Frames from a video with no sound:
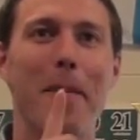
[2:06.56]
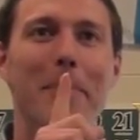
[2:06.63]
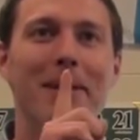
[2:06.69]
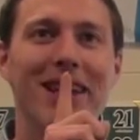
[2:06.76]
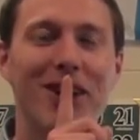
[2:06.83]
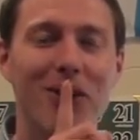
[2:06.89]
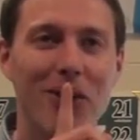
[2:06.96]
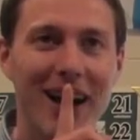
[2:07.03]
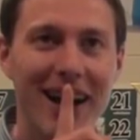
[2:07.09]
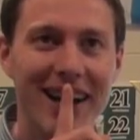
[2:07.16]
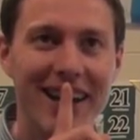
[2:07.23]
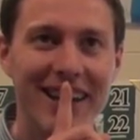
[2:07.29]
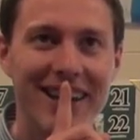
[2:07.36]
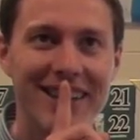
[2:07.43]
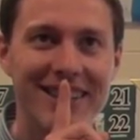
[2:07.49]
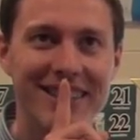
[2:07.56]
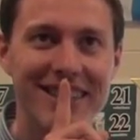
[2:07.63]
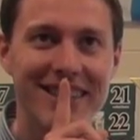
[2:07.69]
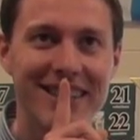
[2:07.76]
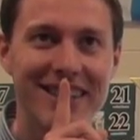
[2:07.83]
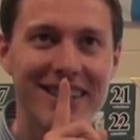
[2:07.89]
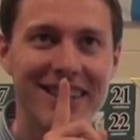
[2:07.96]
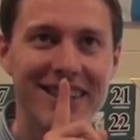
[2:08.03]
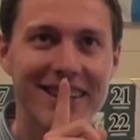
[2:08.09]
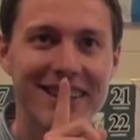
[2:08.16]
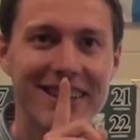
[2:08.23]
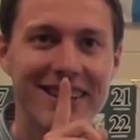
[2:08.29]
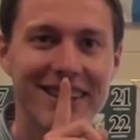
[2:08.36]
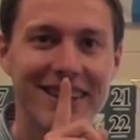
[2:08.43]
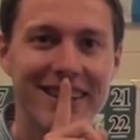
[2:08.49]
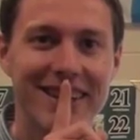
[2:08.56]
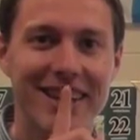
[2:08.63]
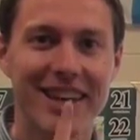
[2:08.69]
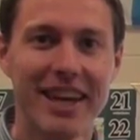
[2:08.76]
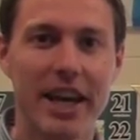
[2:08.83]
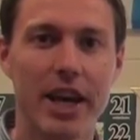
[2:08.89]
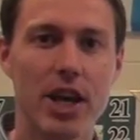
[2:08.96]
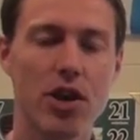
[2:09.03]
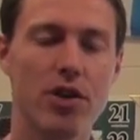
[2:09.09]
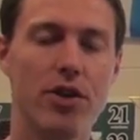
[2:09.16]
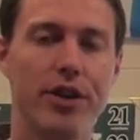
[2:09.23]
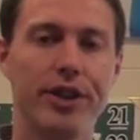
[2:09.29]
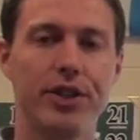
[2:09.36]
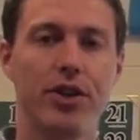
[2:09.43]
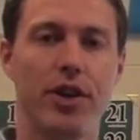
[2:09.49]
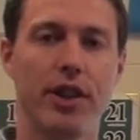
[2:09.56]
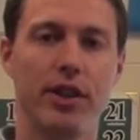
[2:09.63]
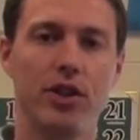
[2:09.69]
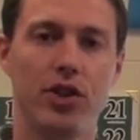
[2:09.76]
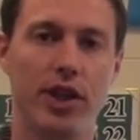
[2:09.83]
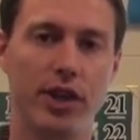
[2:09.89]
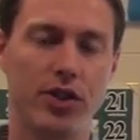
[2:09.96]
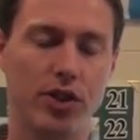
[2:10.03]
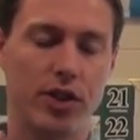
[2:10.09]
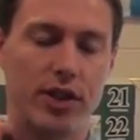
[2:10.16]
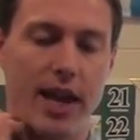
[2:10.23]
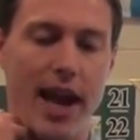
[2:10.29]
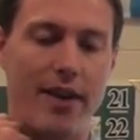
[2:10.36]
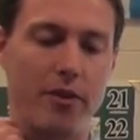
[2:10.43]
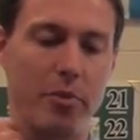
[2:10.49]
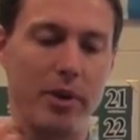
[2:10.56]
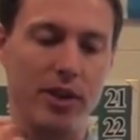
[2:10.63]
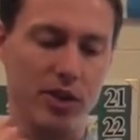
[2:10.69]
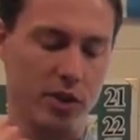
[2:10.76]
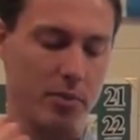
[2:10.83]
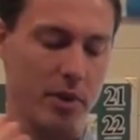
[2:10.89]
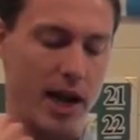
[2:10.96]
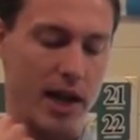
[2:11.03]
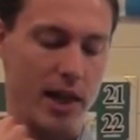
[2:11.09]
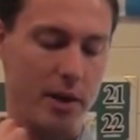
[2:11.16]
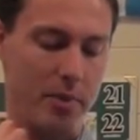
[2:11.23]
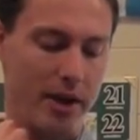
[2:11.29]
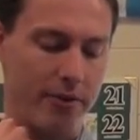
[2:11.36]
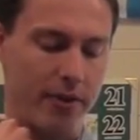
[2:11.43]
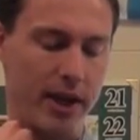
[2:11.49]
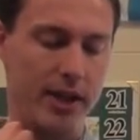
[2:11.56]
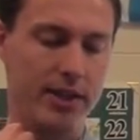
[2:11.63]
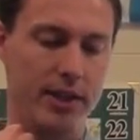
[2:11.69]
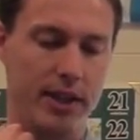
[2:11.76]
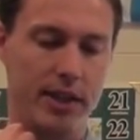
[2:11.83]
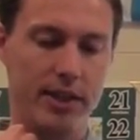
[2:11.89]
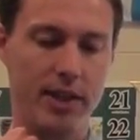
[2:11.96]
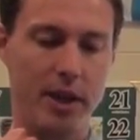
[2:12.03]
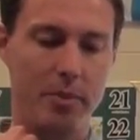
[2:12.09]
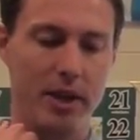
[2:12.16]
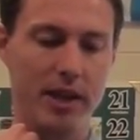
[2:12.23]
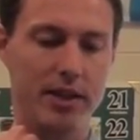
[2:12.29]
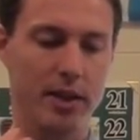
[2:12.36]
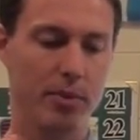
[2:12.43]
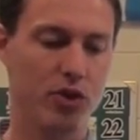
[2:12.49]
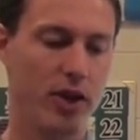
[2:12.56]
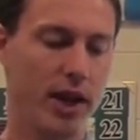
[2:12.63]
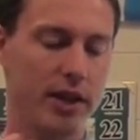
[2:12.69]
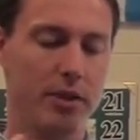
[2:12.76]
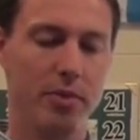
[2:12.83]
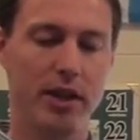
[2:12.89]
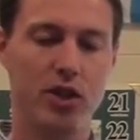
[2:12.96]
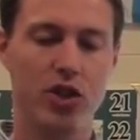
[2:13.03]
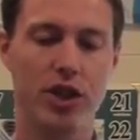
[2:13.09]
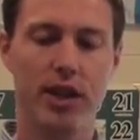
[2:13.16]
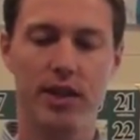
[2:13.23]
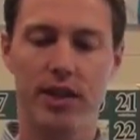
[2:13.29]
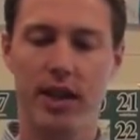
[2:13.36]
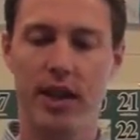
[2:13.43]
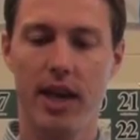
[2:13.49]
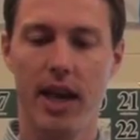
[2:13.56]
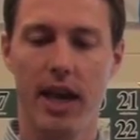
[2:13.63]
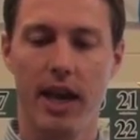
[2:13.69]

Be quiet. You'll notice during these gestures I have a big smile on my face, and it's not because I'm trying to be cheesy.